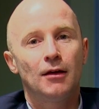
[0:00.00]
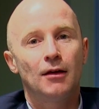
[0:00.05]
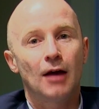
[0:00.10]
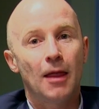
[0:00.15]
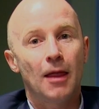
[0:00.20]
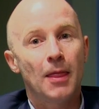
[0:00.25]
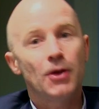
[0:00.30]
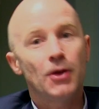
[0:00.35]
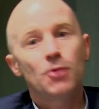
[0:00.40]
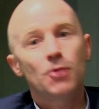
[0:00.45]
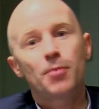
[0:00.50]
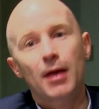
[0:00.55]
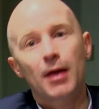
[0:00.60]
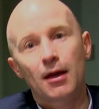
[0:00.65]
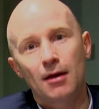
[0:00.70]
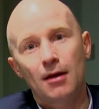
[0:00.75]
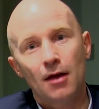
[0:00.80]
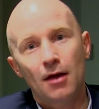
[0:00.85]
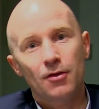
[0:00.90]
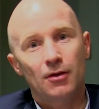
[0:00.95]
And then you
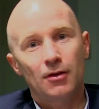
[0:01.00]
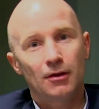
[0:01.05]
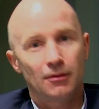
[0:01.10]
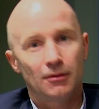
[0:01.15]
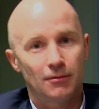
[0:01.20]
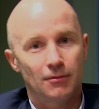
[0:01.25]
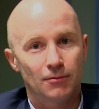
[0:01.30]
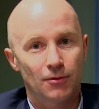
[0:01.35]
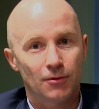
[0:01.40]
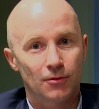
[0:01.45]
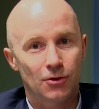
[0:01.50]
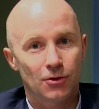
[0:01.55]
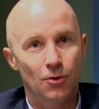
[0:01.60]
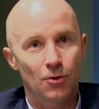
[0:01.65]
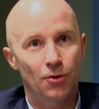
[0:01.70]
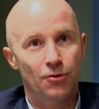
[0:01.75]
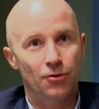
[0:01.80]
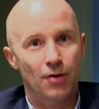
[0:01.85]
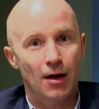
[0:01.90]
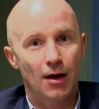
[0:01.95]
pick another 2
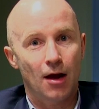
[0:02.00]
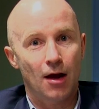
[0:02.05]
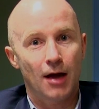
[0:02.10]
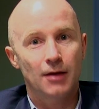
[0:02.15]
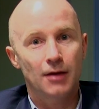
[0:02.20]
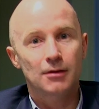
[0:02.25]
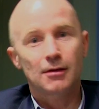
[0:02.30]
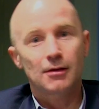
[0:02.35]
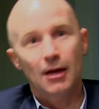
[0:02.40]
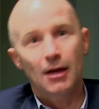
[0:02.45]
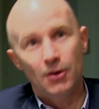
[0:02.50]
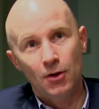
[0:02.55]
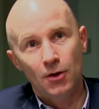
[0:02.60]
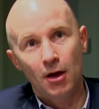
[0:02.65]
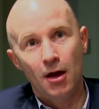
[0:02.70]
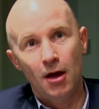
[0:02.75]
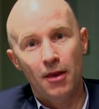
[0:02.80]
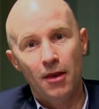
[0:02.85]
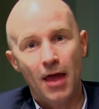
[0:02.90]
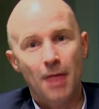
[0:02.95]
or 3 lines and you
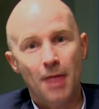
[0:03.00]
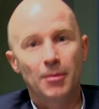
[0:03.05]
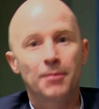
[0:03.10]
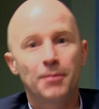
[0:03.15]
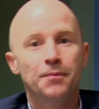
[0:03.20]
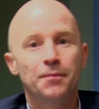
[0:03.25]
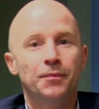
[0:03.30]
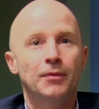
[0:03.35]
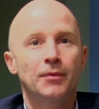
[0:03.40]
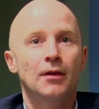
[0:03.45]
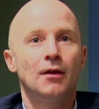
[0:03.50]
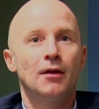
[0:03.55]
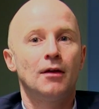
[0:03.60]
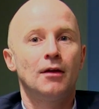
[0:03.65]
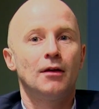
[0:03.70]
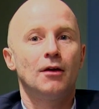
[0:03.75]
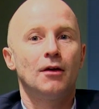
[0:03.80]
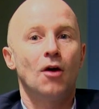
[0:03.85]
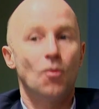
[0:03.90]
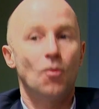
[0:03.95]
learn them.
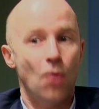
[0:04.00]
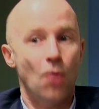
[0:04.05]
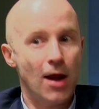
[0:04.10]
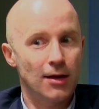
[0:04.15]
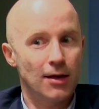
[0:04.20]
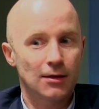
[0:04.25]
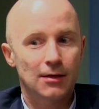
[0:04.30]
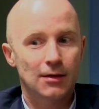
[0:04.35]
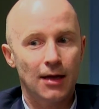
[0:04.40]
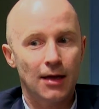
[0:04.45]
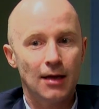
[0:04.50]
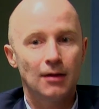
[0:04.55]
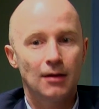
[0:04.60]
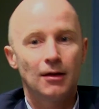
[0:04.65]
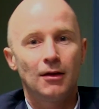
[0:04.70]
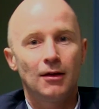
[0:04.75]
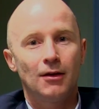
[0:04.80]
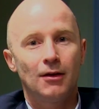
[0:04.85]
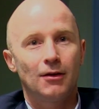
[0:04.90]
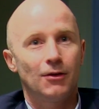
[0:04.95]
On Wednesday,
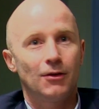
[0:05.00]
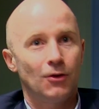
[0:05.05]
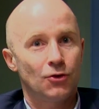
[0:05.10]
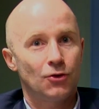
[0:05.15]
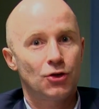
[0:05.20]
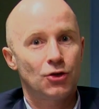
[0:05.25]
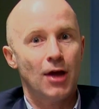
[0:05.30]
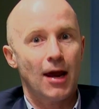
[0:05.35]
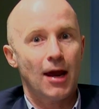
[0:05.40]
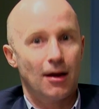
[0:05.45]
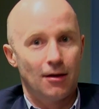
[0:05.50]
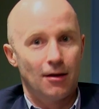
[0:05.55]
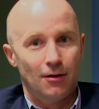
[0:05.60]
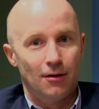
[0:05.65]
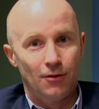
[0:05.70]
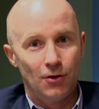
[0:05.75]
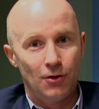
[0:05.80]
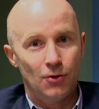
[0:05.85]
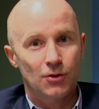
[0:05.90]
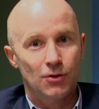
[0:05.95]
you check
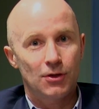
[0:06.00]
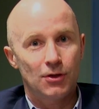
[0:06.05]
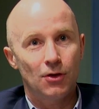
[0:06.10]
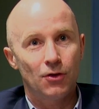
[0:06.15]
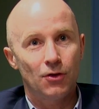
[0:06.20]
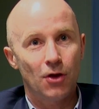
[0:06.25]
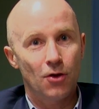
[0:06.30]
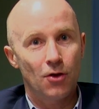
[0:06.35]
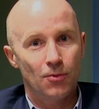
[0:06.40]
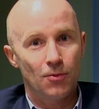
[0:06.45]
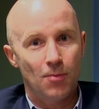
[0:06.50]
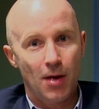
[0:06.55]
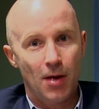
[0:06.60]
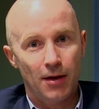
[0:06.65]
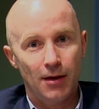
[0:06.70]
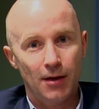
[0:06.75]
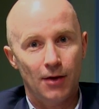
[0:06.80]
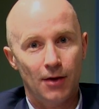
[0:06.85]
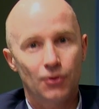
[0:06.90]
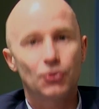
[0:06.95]
that you still know
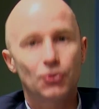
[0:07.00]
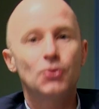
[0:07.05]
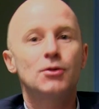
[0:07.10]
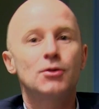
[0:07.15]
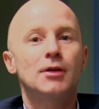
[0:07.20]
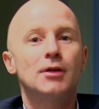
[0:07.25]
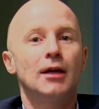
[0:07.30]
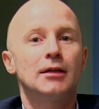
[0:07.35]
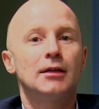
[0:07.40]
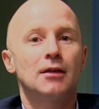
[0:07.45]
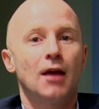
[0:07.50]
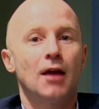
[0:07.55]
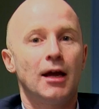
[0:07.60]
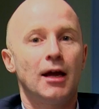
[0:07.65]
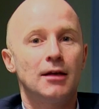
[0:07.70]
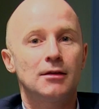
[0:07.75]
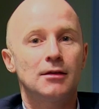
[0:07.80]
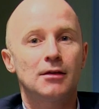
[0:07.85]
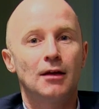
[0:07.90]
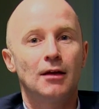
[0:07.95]
Monday and Tuesday's
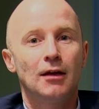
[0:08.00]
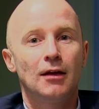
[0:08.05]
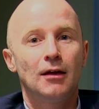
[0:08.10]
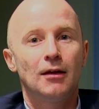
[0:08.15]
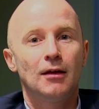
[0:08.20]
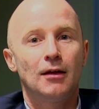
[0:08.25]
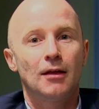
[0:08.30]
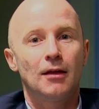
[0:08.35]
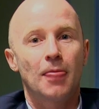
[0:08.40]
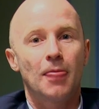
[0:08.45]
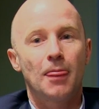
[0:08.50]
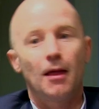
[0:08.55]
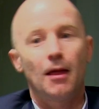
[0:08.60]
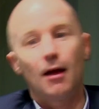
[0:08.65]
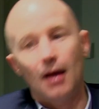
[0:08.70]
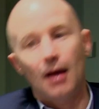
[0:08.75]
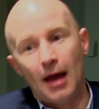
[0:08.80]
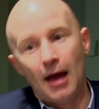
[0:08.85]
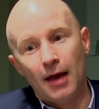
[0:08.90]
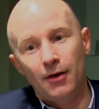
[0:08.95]
lines,
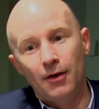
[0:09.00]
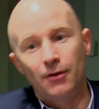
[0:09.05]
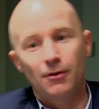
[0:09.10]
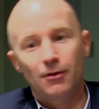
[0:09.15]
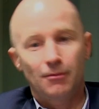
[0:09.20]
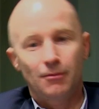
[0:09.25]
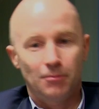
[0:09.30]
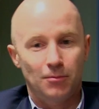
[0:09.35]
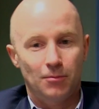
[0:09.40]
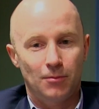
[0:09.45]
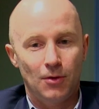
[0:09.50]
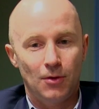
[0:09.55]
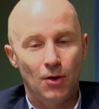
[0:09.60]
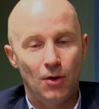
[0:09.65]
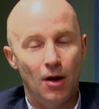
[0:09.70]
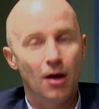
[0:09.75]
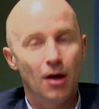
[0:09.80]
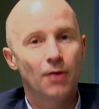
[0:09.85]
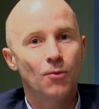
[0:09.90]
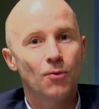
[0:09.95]
and you
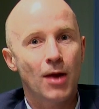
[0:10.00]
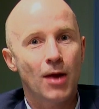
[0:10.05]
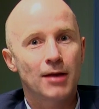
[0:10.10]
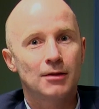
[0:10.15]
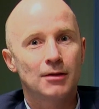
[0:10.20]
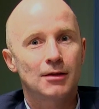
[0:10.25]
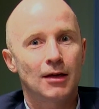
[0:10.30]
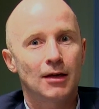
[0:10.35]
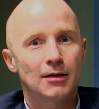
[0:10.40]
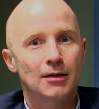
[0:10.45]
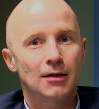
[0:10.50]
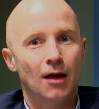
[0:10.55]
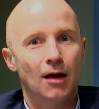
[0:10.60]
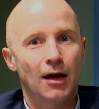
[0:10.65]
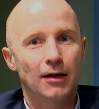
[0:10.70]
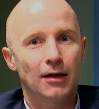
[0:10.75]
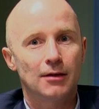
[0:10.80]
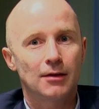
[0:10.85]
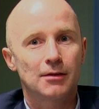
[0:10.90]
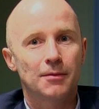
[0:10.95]
learn Wednesday's
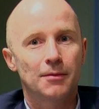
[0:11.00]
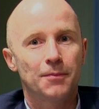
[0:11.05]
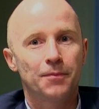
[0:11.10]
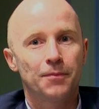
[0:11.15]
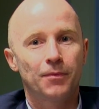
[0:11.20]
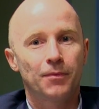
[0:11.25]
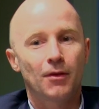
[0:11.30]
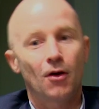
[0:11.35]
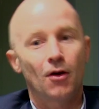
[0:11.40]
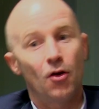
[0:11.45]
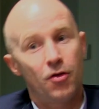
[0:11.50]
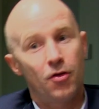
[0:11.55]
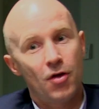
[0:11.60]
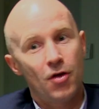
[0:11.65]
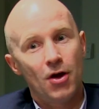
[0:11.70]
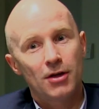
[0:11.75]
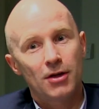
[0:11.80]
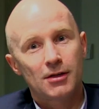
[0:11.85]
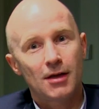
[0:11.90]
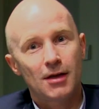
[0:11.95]
lines. On
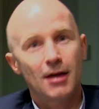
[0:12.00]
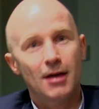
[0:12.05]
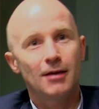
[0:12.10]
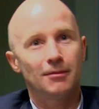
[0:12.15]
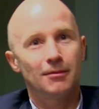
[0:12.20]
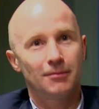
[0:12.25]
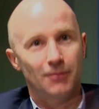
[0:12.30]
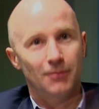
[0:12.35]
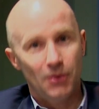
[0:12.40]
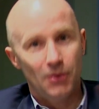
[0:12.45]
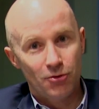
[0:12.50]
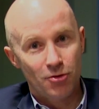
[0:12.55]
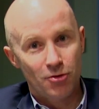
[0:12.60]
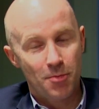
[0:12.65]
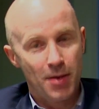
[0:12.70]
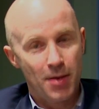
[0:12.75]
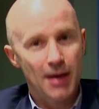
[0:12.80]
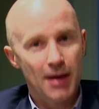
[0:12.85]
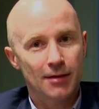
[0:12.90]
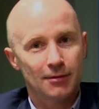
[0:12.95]
Thursday, you
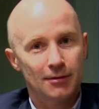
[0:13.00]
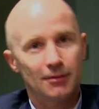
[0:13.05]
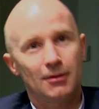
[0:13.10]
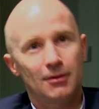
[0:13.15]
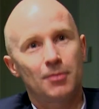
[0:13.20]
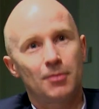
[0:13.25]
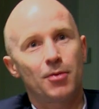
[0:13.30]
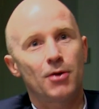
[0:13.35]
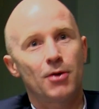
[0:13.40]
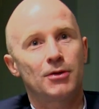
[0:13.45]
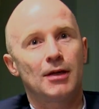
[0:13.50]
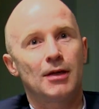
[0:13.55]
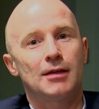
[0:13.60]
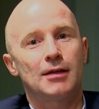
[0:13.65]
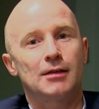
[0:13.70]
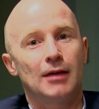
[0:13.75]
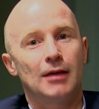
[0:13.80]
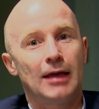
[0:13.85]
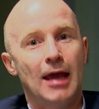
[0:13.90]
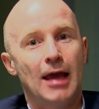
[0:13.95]
repeat the
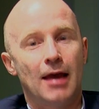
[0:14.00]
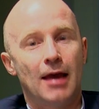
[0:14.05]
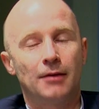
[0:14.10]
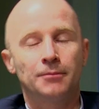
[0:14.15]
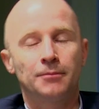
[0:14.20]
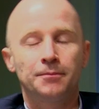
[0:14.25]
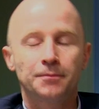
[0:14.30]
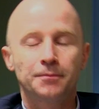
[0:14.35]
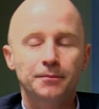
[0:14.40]
process again.